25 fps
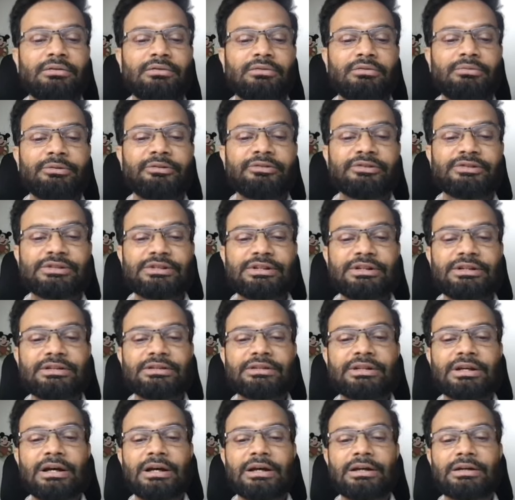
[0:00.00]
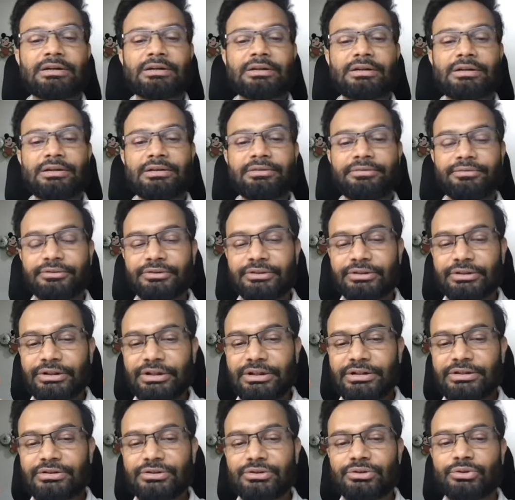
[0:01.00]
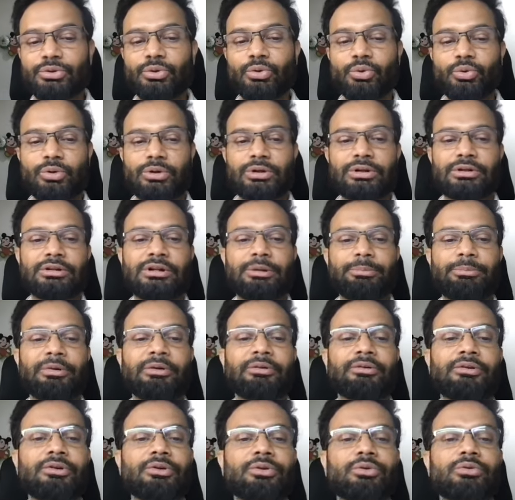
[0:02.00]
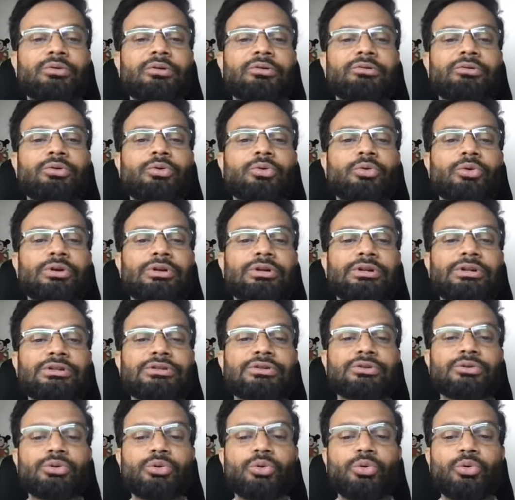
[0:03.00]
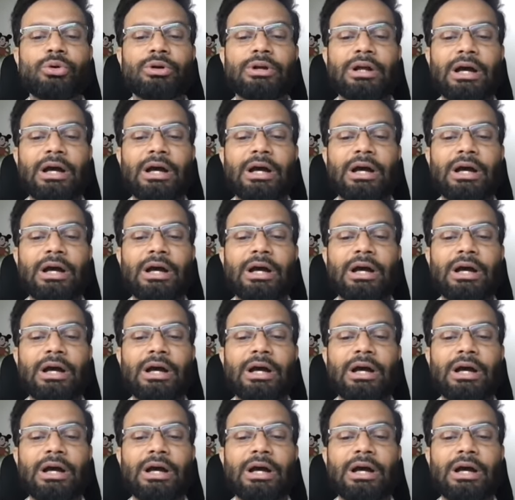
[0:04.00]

we see that if this node, the particular node, this node